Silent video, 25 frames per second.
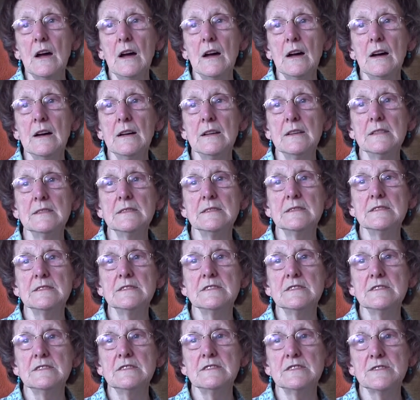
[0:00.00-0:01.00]
And
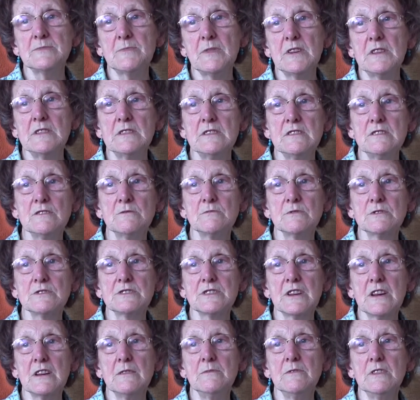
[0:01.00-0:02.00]
he spent equal
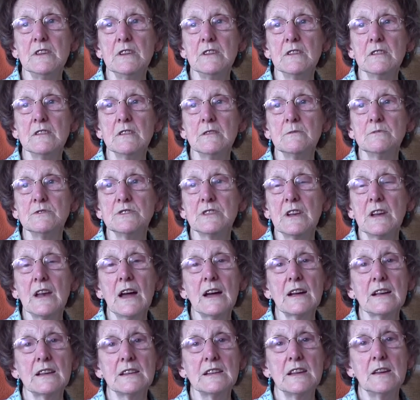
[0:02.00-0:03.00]
time there. It was an
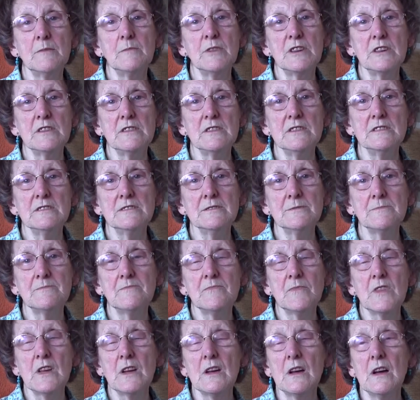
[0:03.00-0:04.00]
academic year,
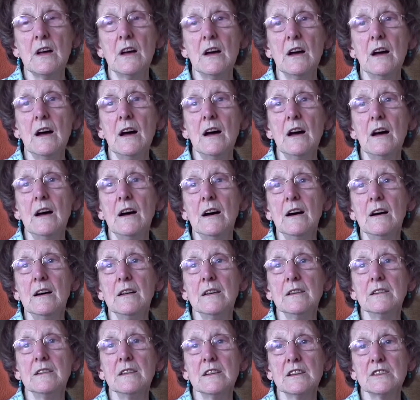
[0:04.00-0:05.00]

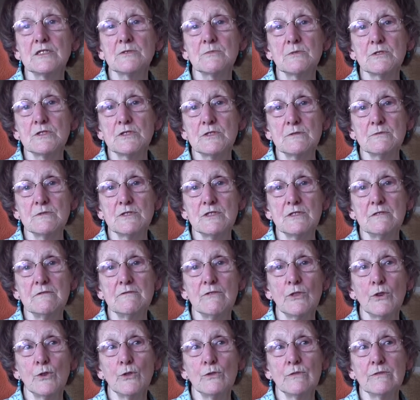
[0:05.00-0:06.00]
and that's what it would
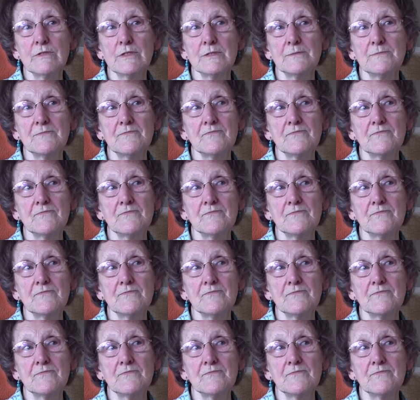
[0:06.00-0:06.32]
involve.